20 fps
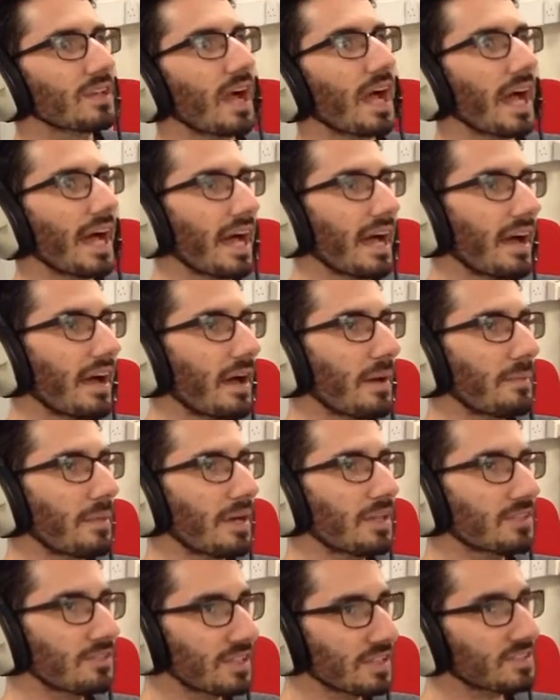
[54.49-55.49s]

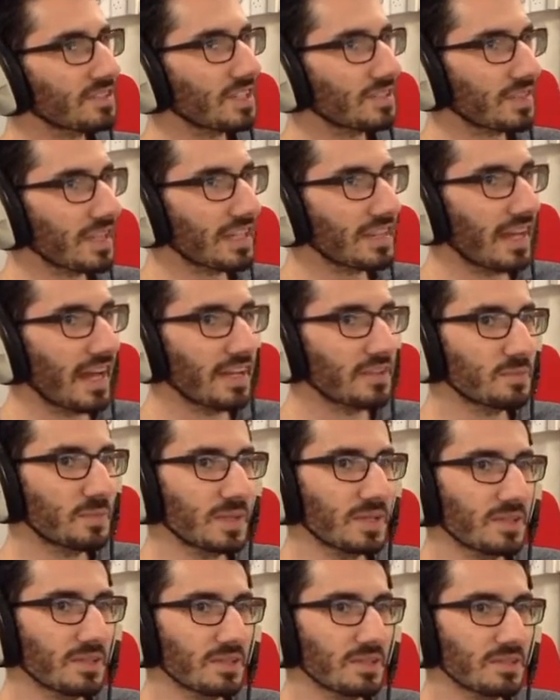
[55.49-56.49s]
And the reason I say that is
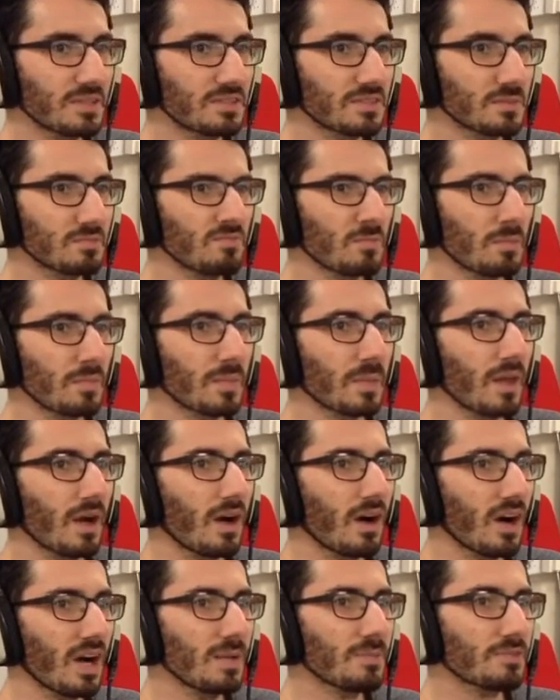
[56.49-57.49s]
because
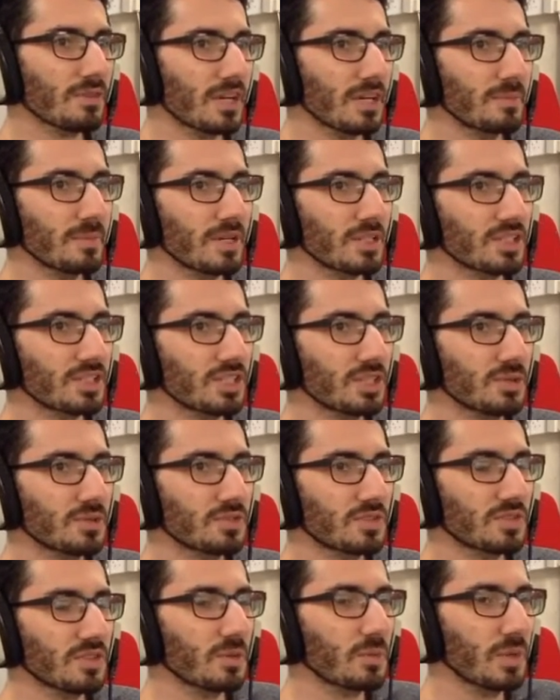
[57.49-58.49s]
I'm very much used
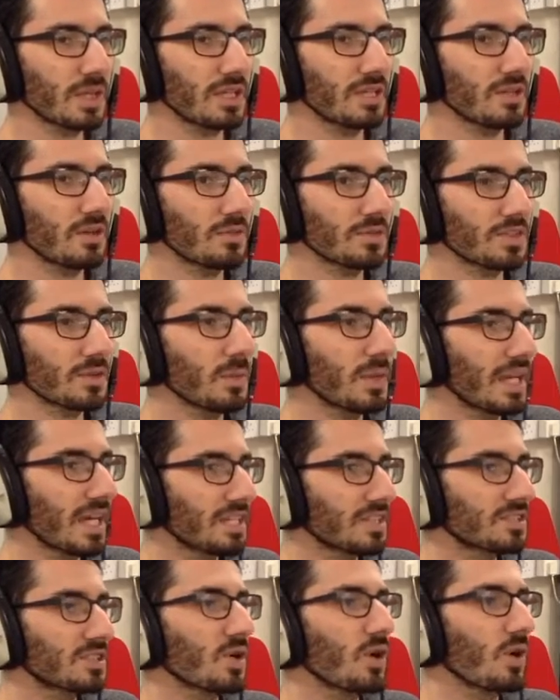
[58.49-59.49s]
to, so we had
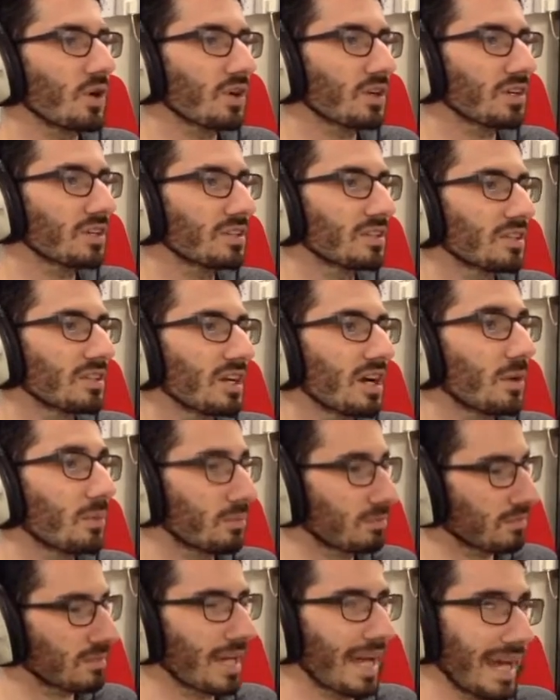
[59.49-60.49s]
a dog.
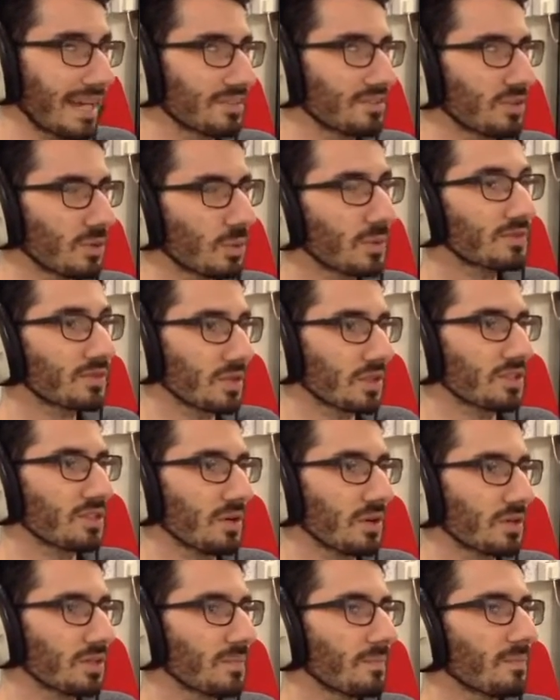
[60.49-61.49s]
We've got a
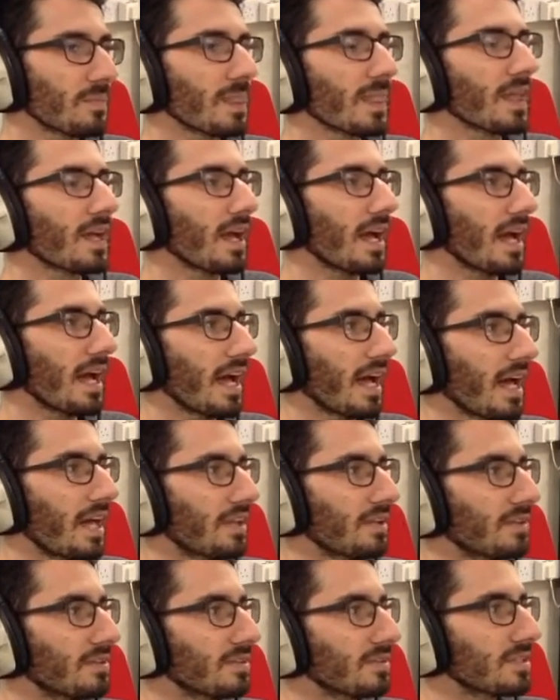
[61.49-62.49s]
dog. Mm-hmm.
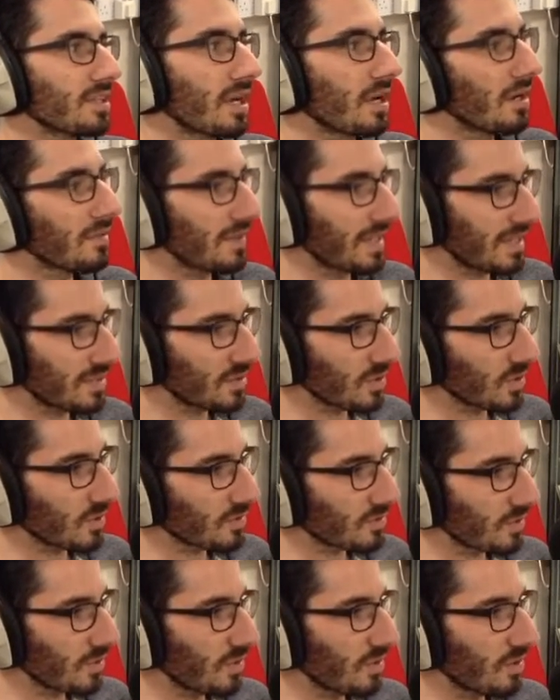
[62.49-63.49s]
And, you know, I've had a dog
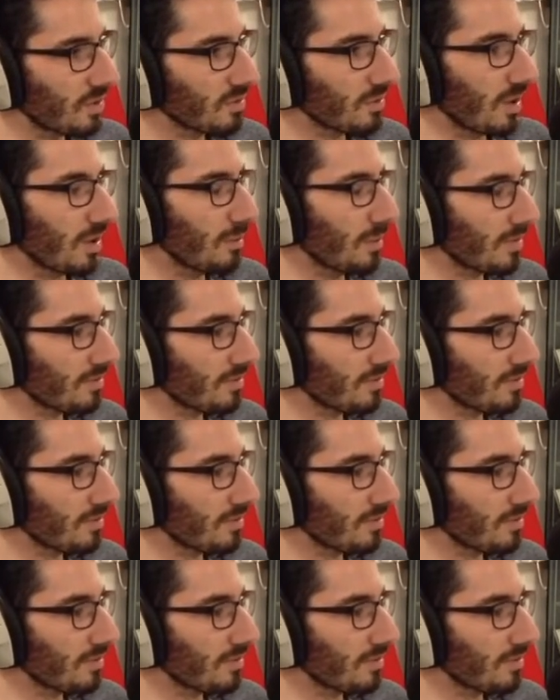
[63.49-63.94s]
for, well, my